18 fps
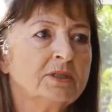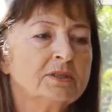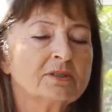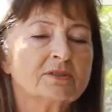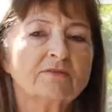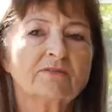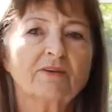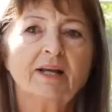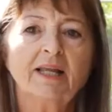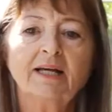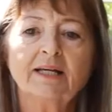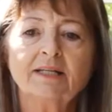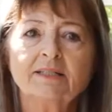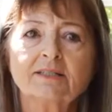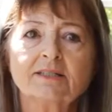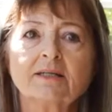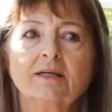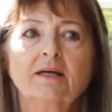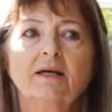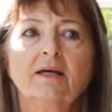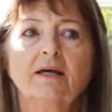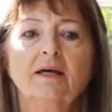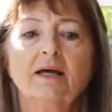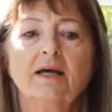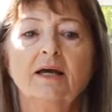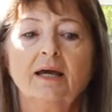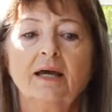thickness of glass,
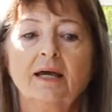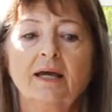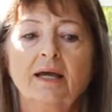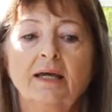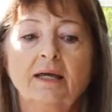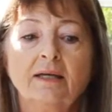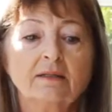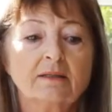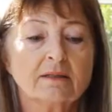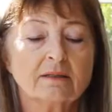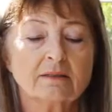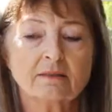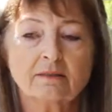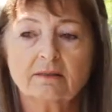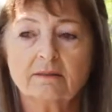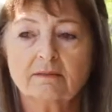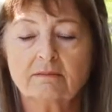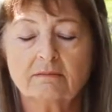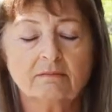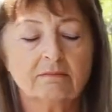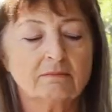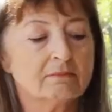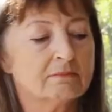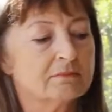and the